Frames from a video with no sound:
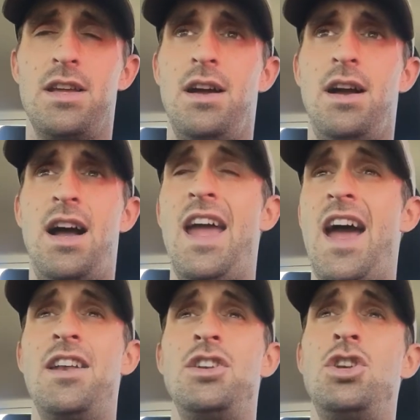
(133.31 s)
I
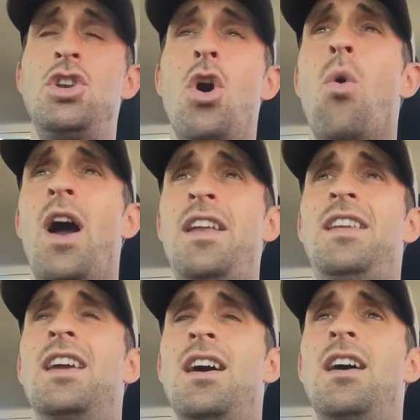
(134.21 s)
had no
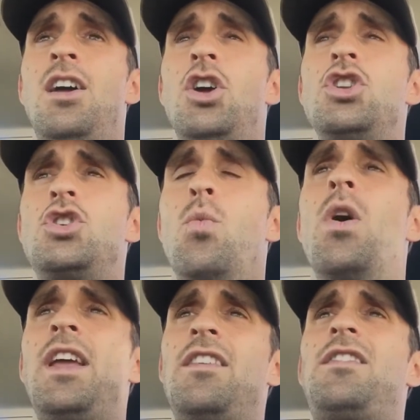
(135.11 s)
idea to
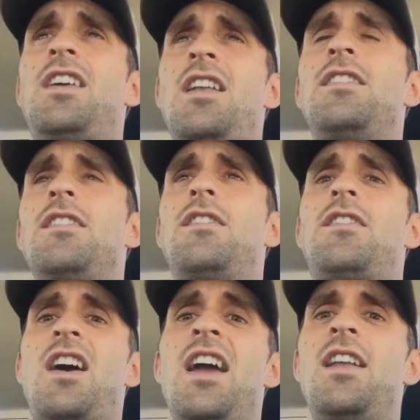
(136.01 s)
what extent
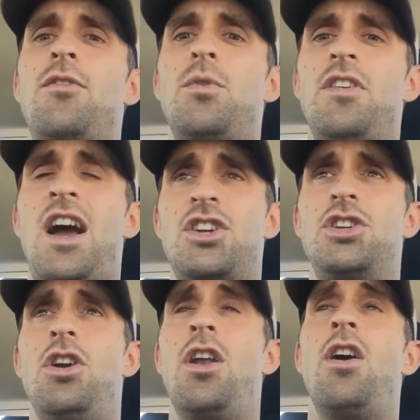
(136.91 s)
science was
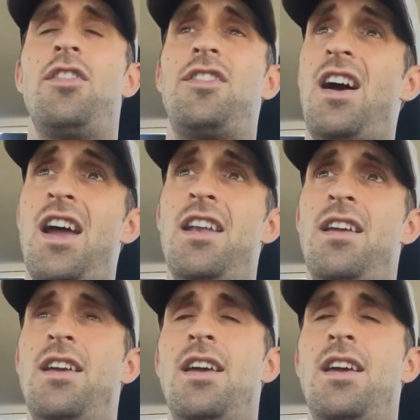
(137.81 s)
actually on our side.